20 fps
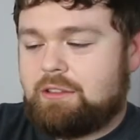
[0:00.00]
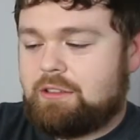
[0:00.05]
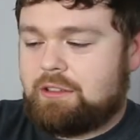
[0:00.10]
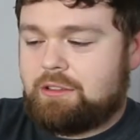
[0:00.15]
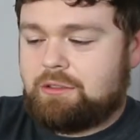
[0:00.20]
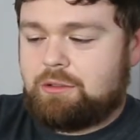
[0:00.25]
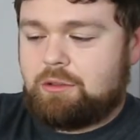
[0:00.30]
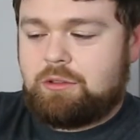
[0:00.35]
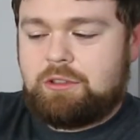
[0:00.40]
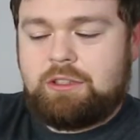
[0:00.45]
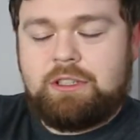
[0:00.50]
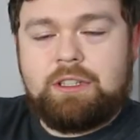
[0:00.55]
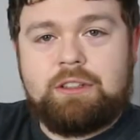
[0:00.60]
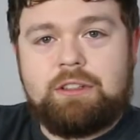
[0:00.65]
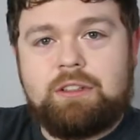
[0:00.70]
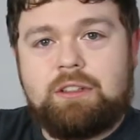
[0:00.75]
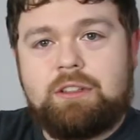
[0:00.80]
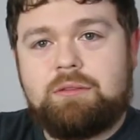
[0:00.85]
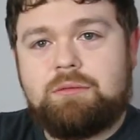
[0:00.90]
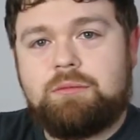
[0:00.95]
and of course you got
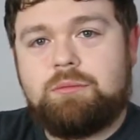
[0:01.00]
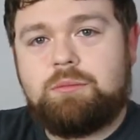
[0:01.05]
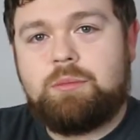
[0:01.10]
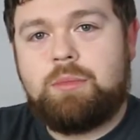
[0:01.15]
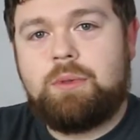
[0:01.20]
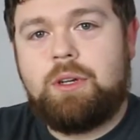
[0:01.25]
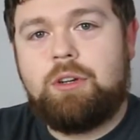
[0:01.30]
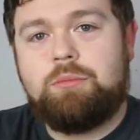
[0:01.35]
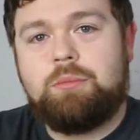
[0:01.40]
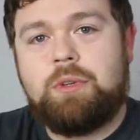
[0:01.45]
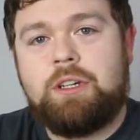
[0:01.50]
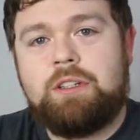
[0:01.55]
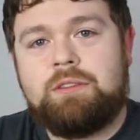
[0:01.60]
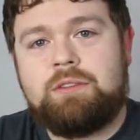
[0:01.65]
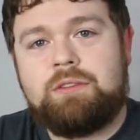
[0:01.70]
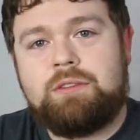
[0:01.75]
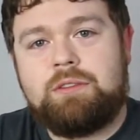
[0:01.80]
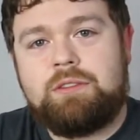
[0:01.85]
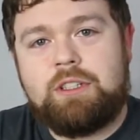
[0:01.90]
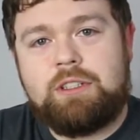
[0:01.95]
the home
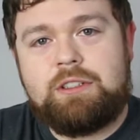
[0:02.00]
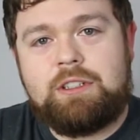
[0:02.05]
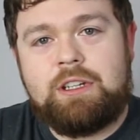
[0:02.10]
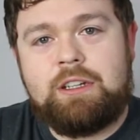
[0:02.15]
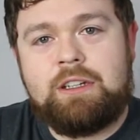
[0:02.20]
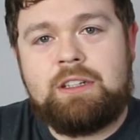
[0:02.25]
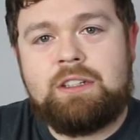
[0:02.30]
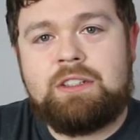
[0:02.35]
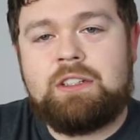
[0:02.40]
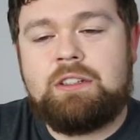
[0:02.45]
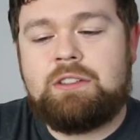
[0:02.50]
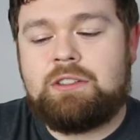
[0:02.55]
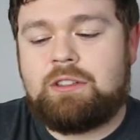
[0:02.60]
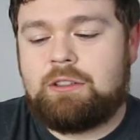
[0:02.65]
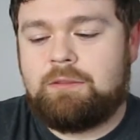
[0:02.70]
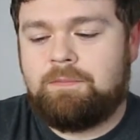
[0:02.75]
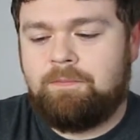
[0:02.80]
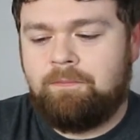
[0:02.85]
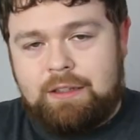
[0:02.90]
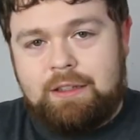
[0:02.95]
button, Touch ID
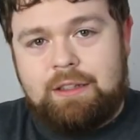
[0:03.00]
sensor.